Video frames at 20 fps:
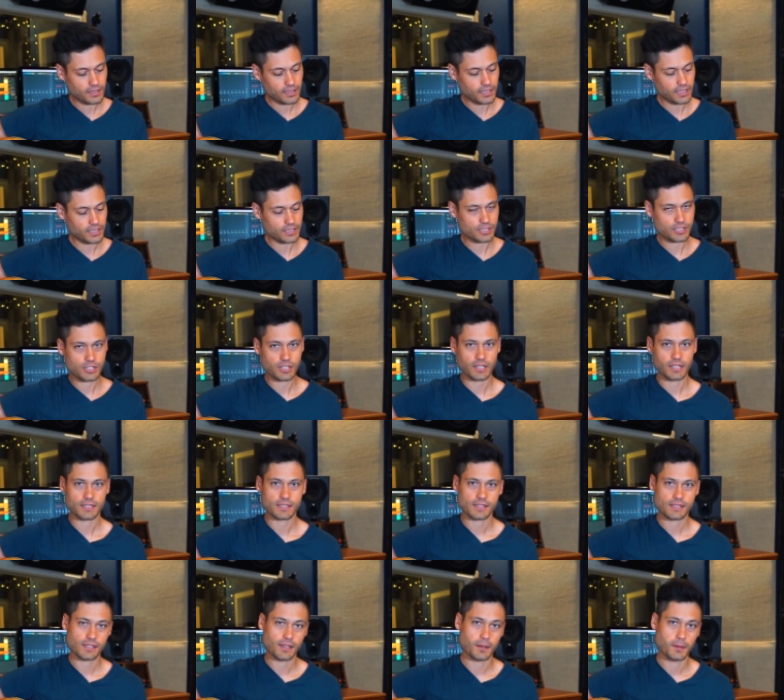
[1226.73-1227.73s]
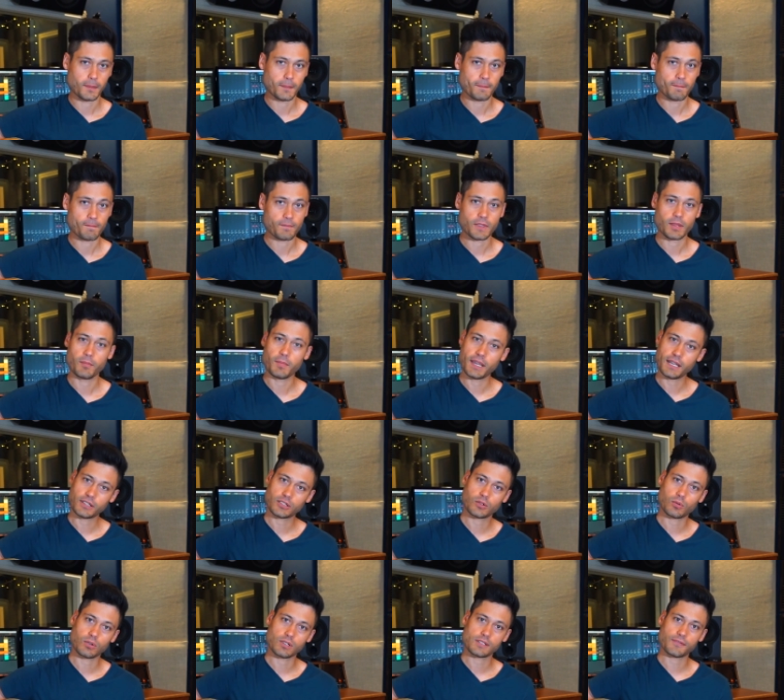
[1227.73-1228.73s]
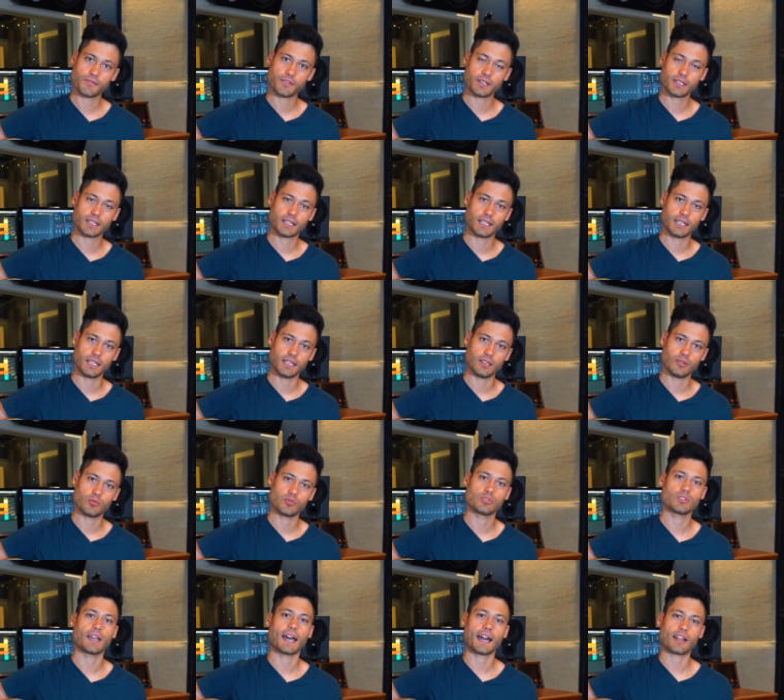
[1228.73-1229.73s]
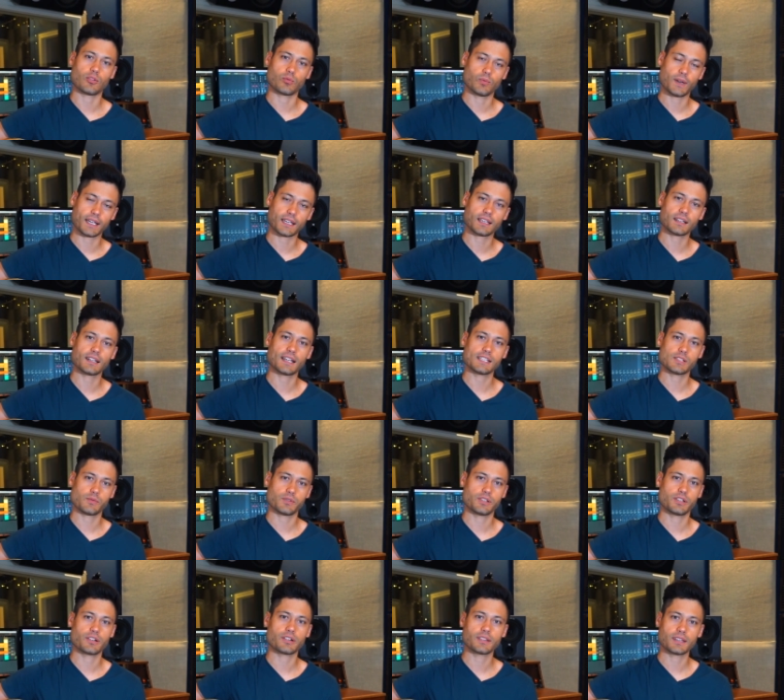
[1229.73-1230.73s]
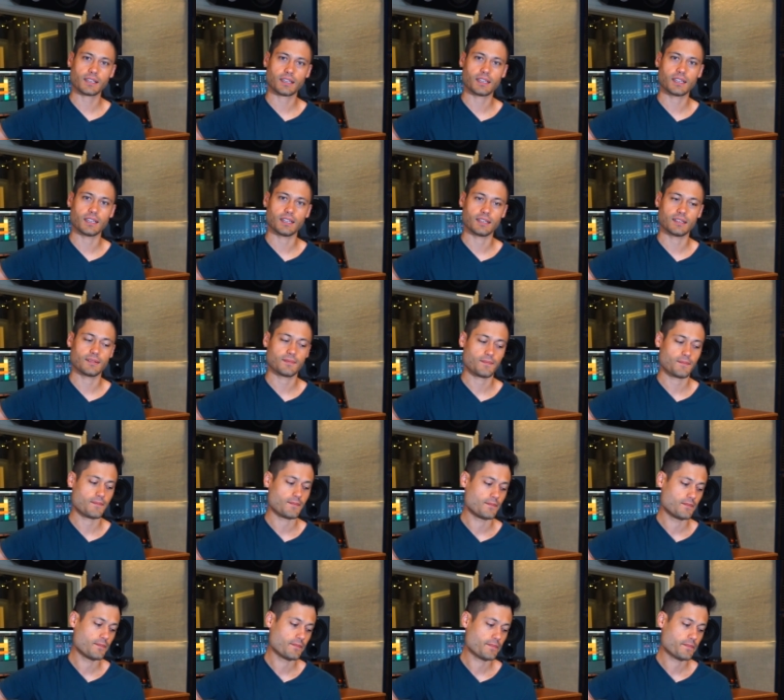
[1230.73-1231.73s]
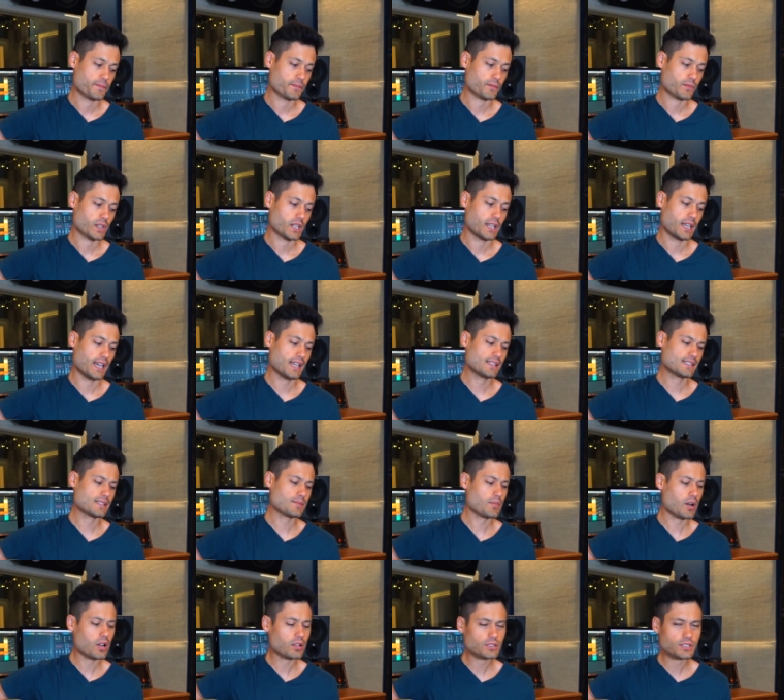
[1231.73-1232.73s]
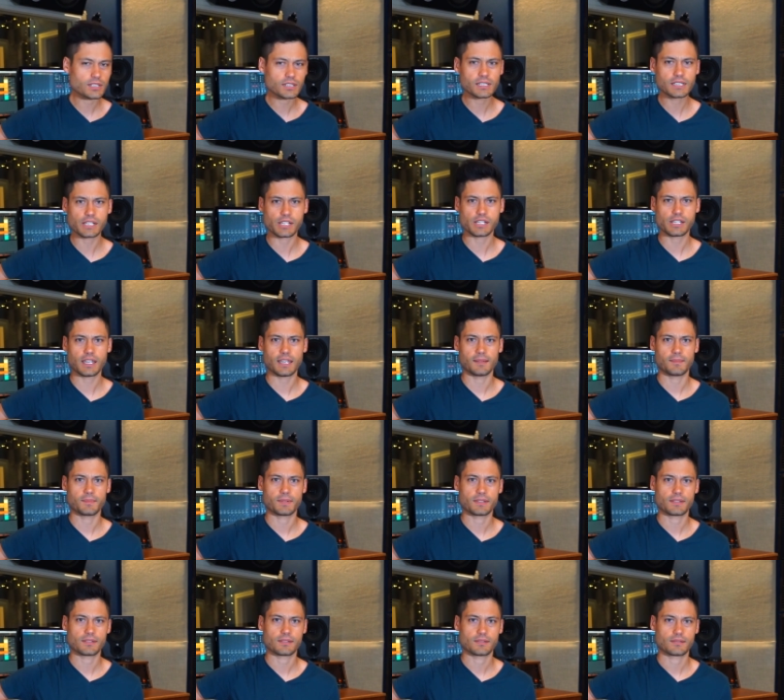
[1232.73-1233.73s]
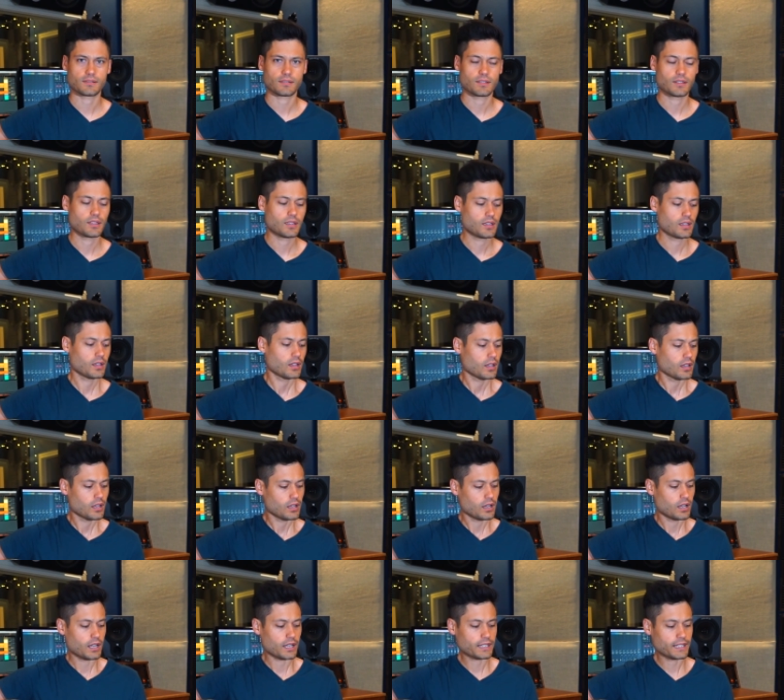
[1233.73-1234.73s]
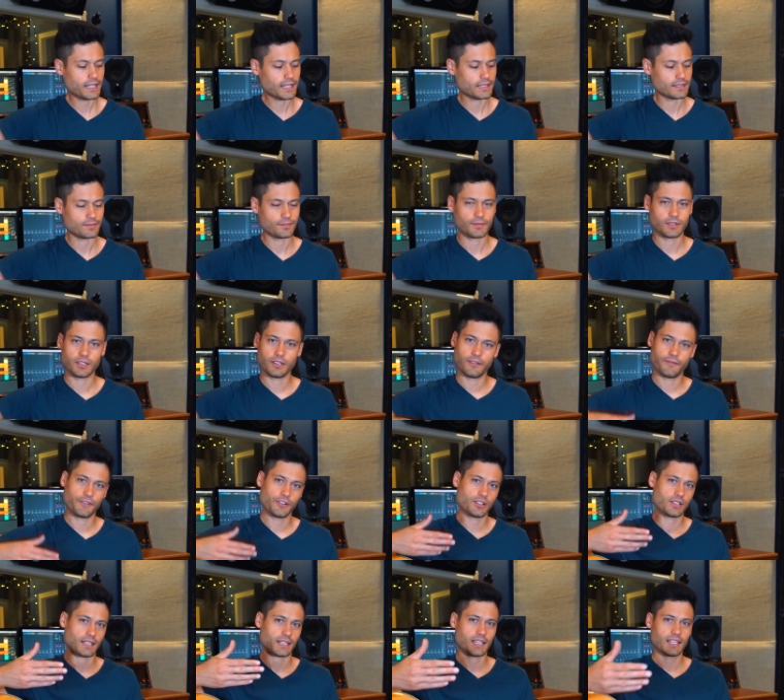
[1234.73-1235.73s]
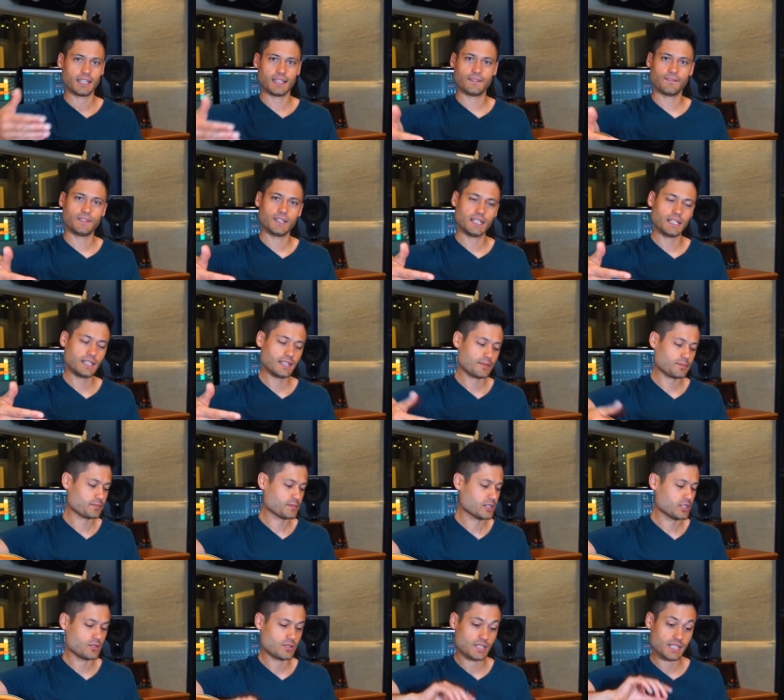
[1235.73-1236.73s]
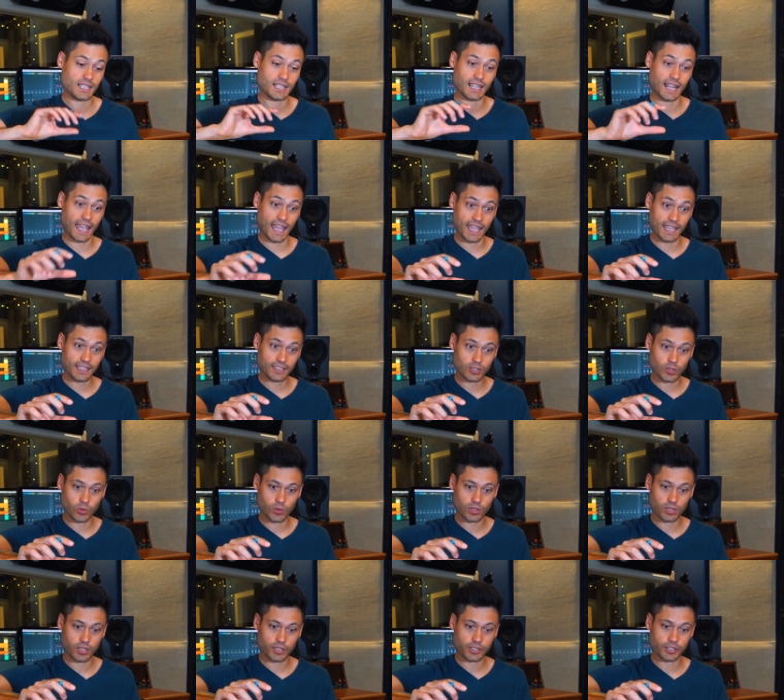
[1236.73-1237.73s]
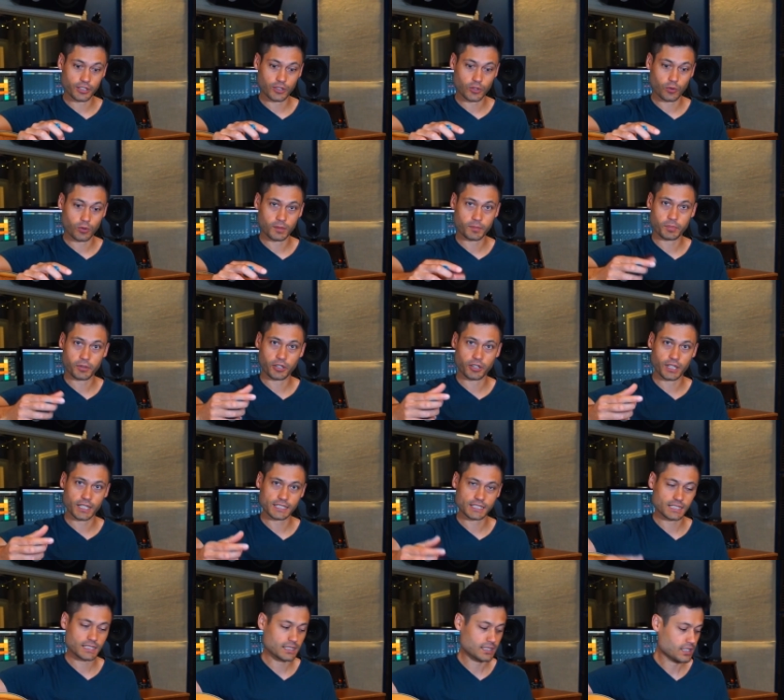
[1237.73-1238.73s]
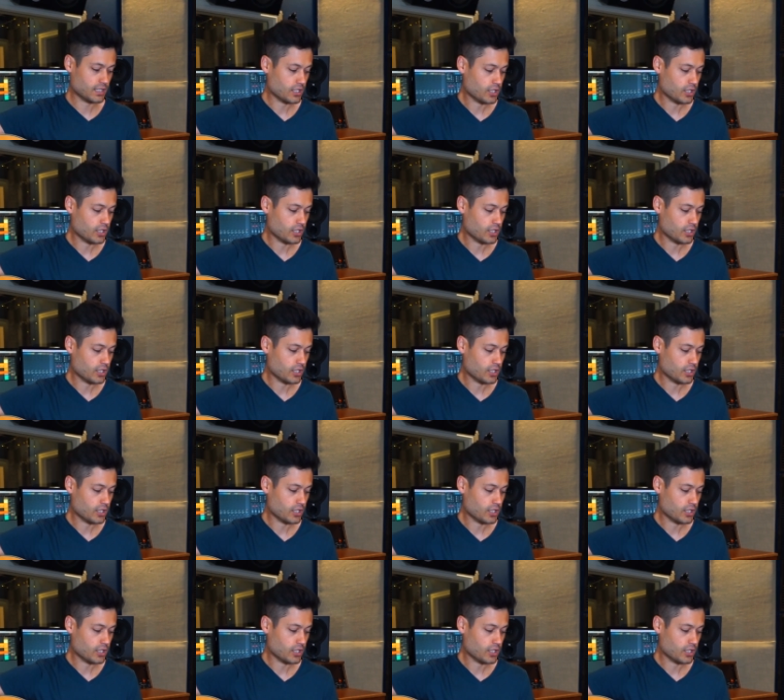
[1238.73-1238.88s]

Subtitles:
is just the main chords for the key, how to recognize when you're in the key, and some alternate shapes. Again, if you're in the key of D, you see an A chord on your chord progression.